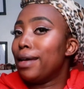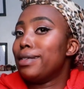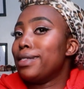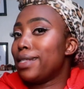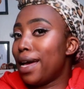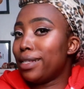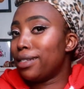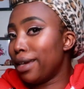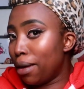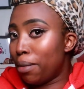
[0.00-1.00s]
it's that
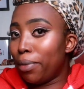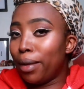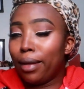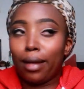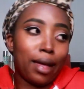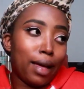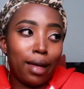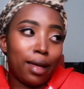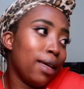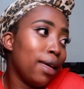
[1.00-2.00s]
cheap.
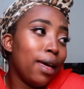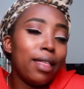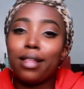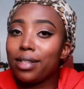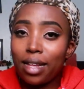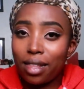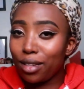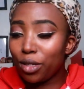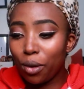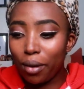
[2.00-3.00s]
There's
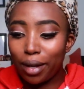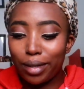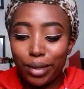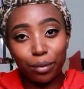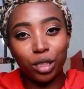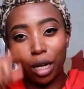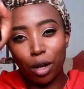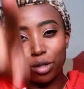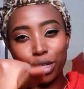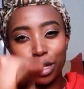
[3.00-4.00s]
nothing to it. Shout
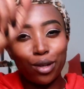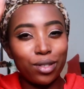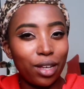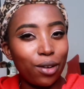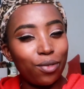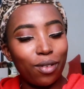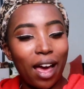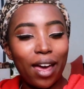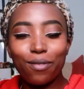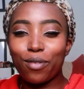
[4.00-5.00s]
out to you,
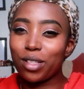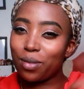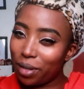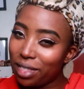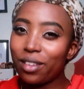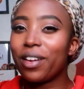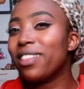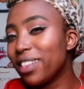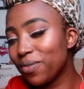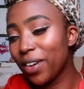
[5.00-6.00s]
Zigofly, for
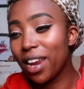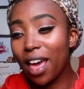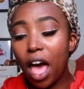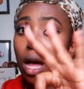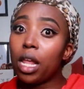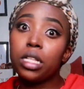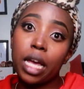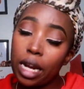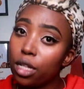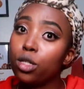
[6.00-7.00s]
sponsoring this video. Now let's
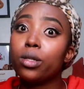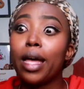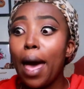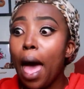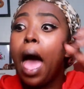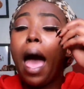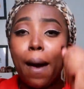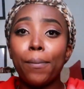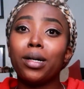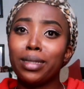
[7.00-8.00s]
get into the
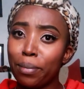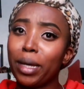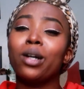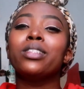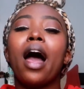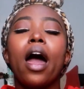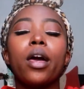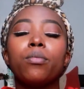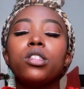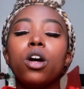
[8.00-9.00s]
unboxing because I
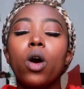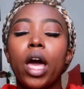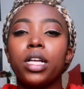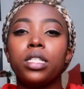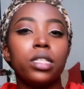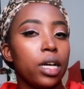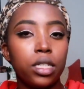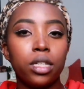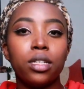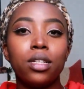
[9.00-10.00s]
am so
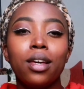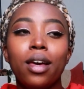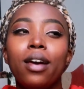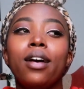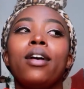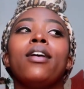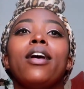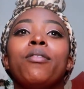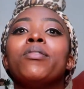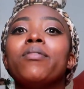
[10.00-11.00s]
excited.
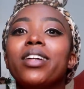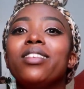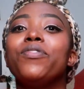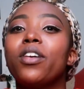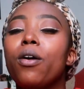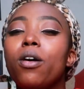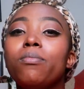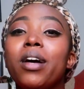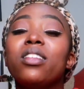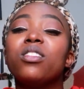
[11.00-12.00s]
I've been waiting for a whole
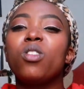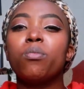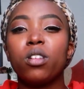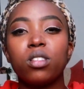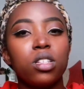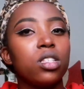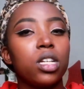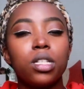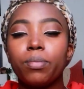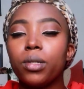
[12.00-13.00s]
month to unbox these
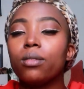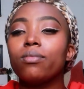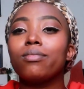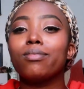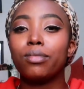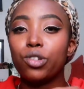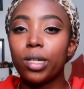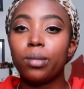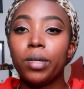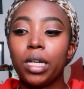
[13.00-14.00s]
things, but
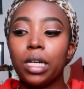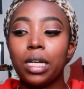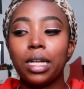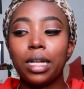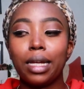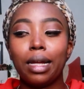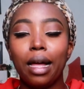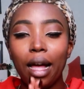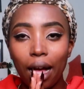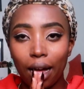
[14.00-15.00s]
trust me,
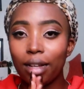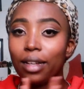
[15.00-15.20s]
I